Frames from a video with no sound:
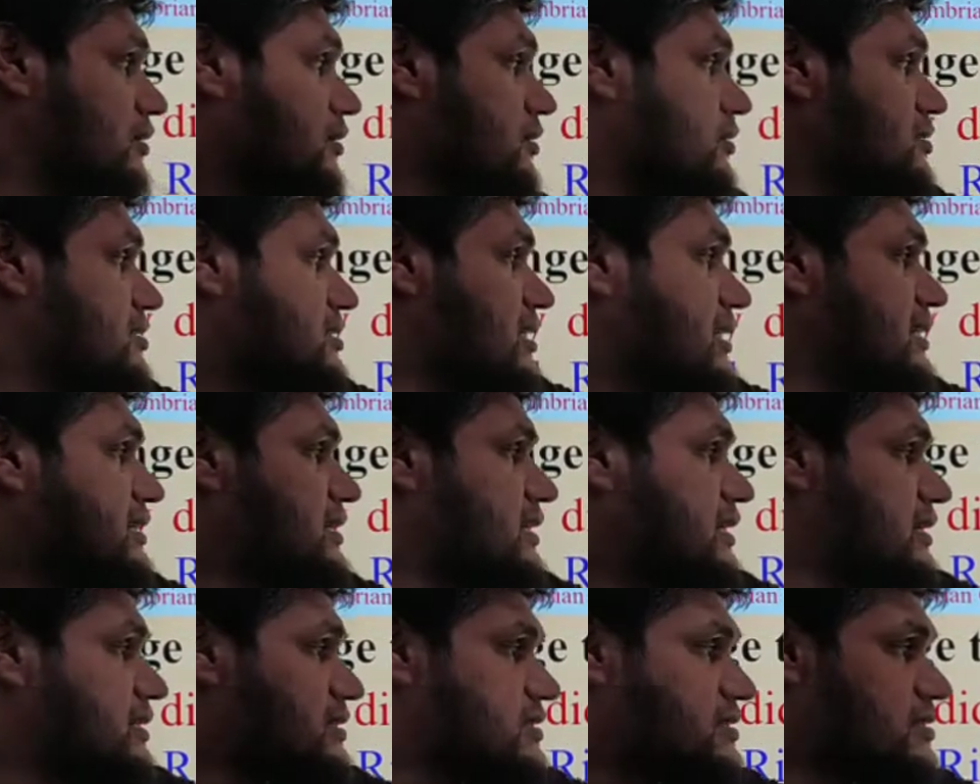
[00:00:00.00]

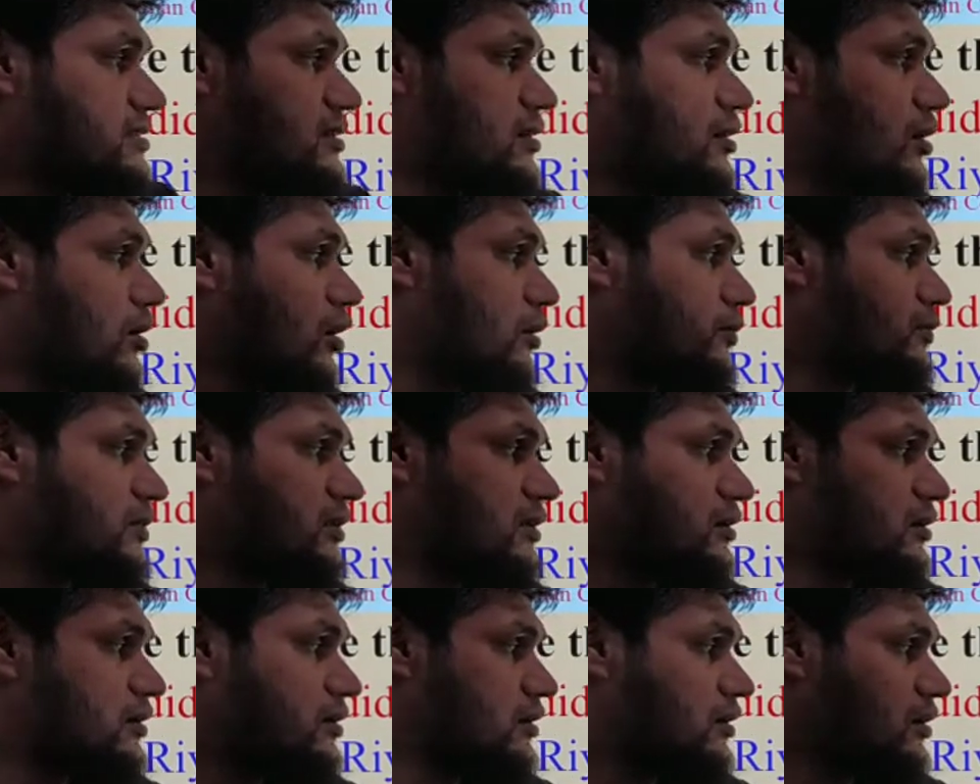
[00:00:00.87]
sentence of
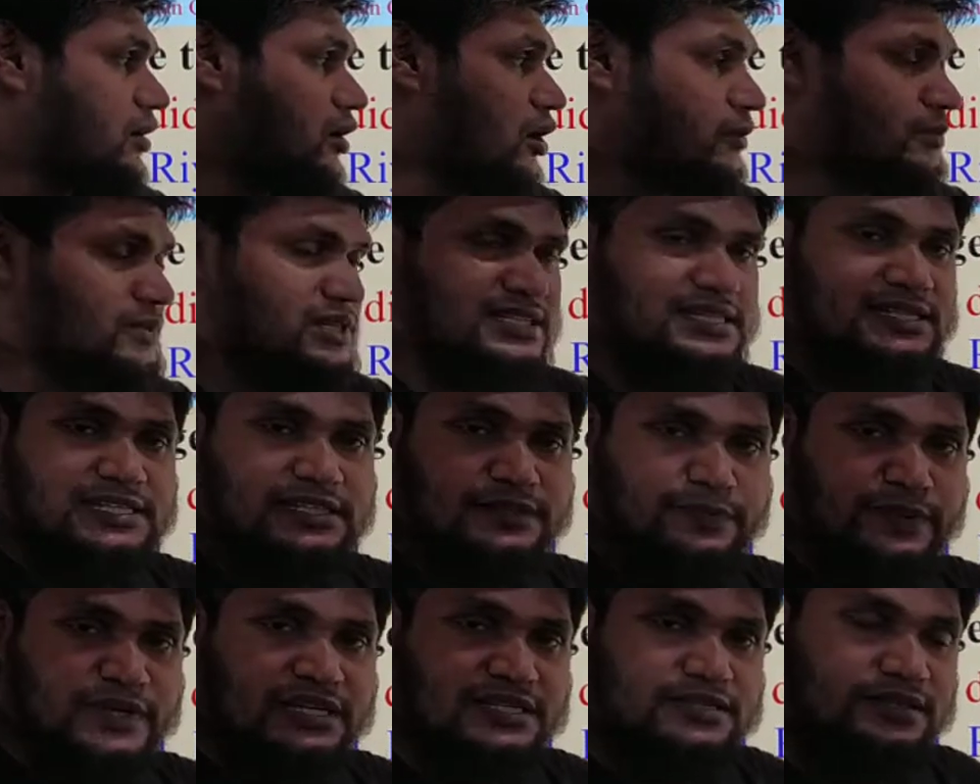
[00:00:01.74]
this
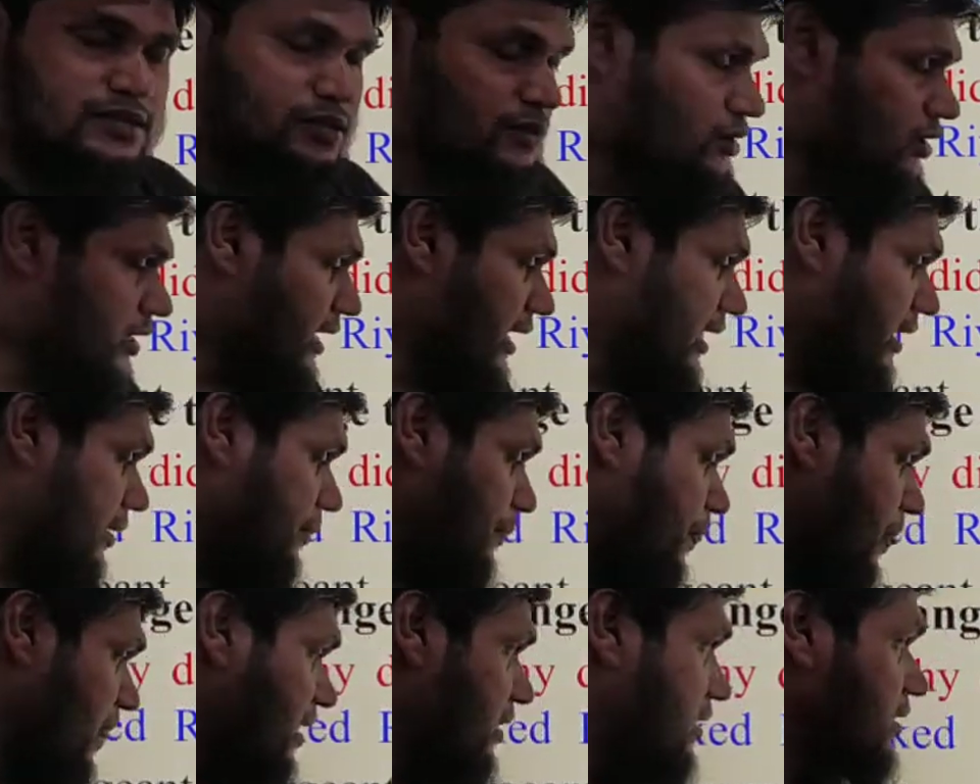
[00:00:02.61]
speech. Okay.
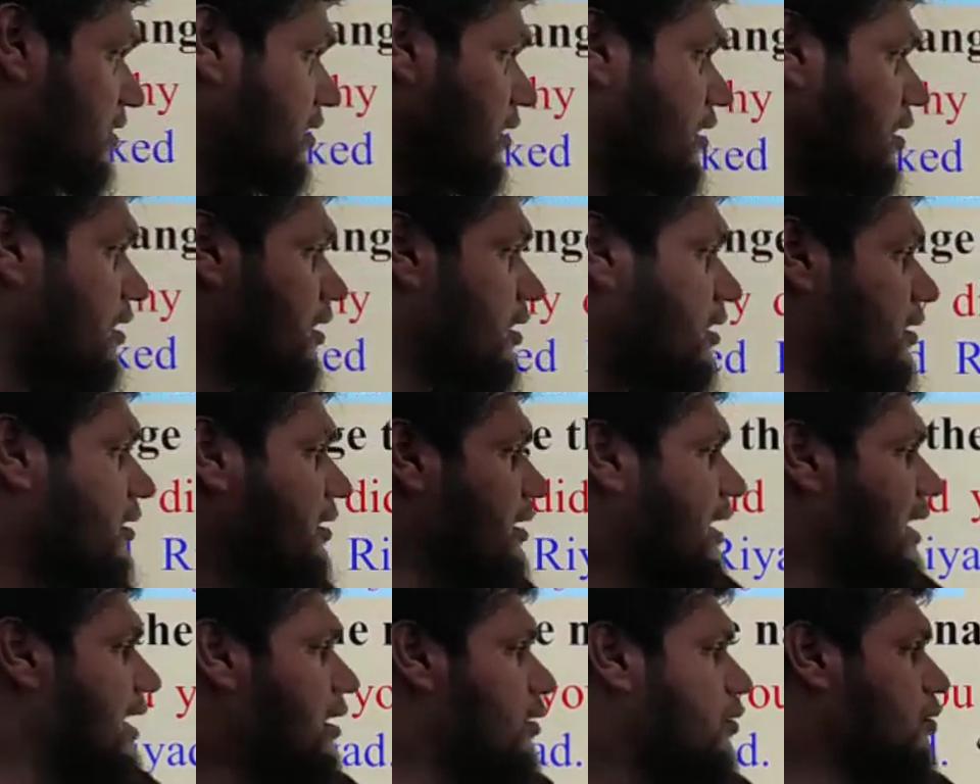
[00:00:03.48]

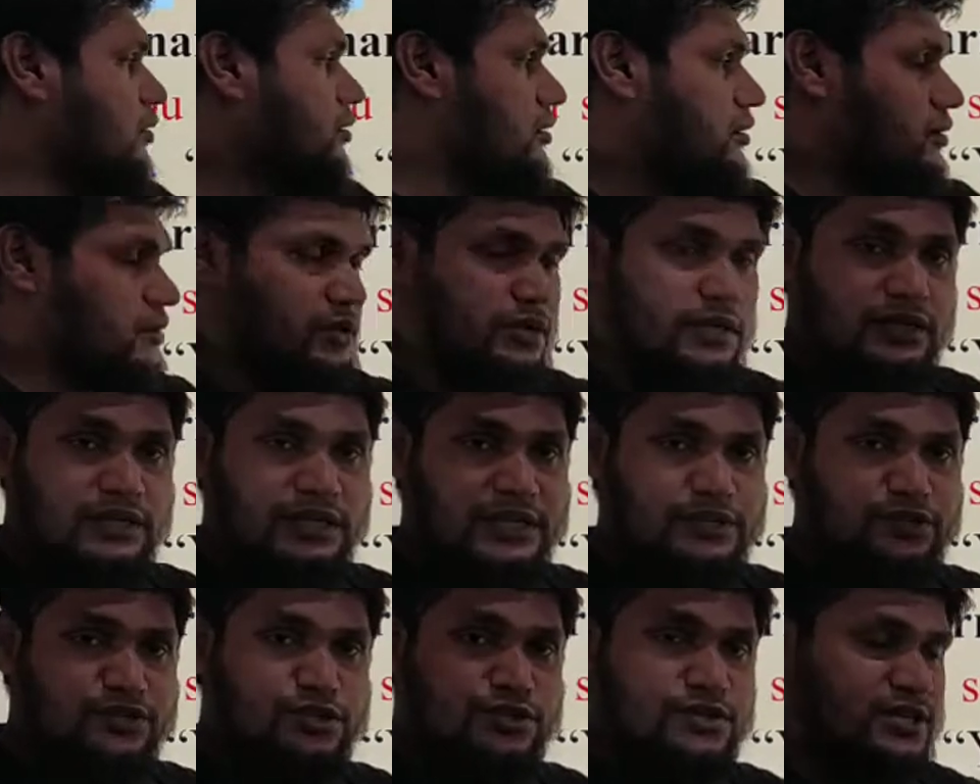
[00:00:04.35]
Now
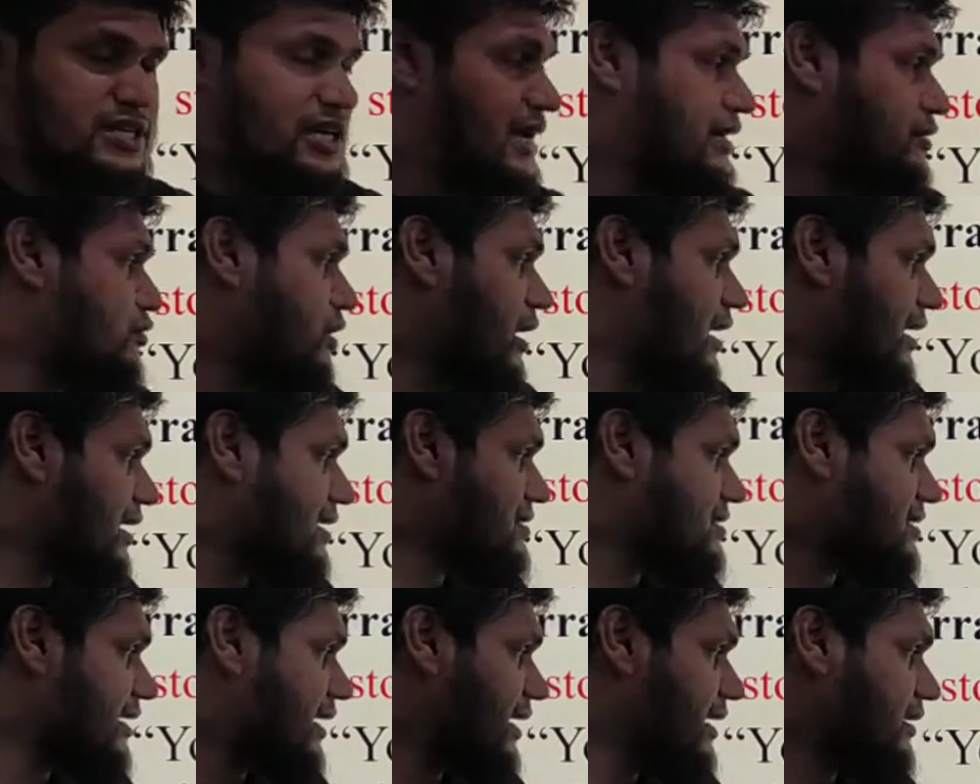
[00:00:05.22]
you should try to
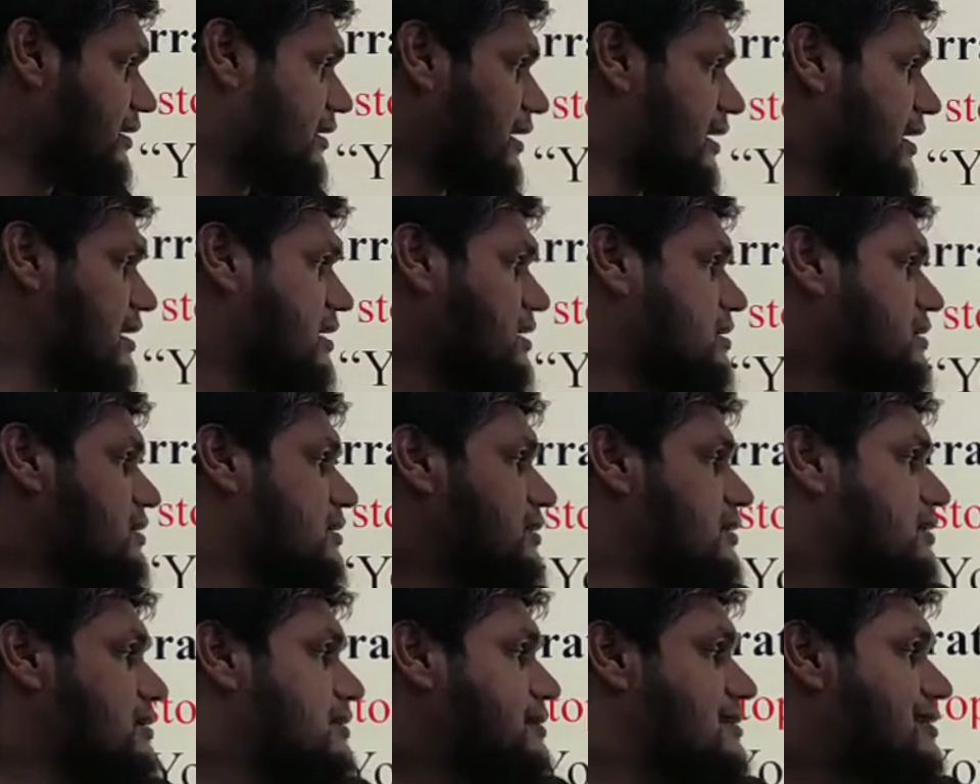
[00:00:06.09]
understand the
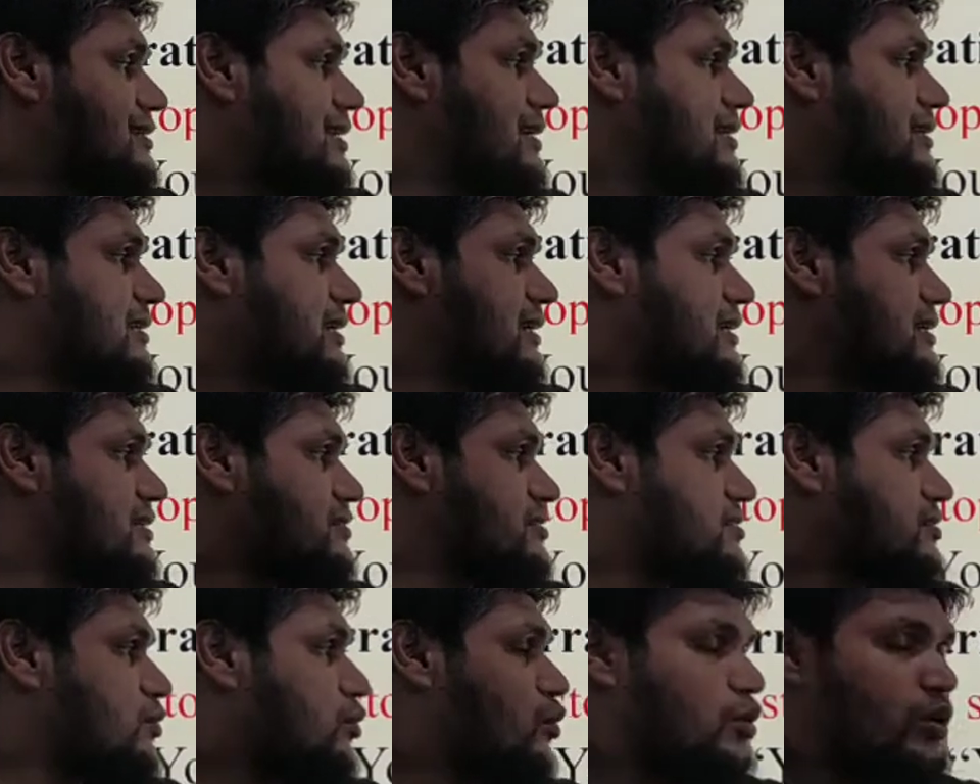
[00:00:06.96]
sentence.
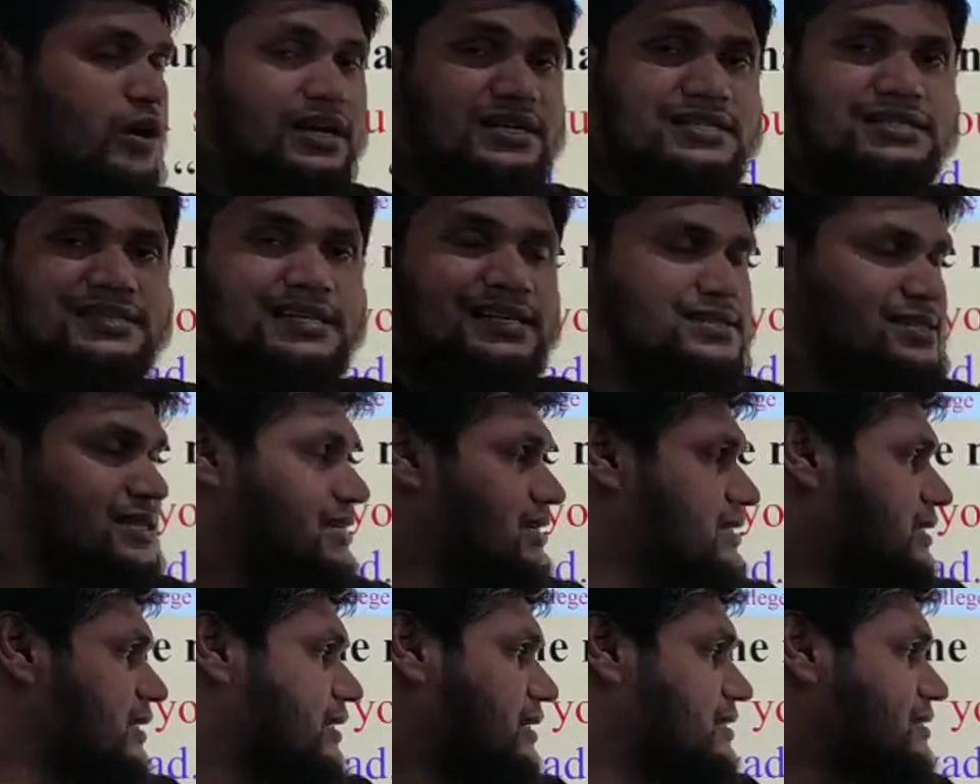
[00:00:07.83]
What's the
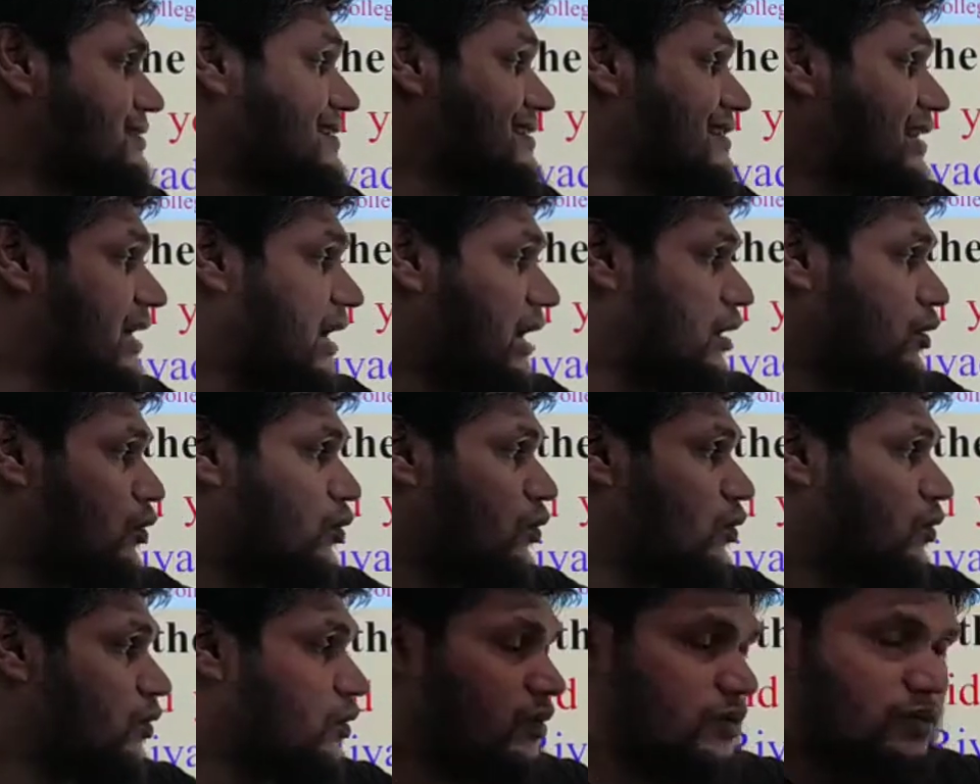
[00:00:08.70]
sentence? Now,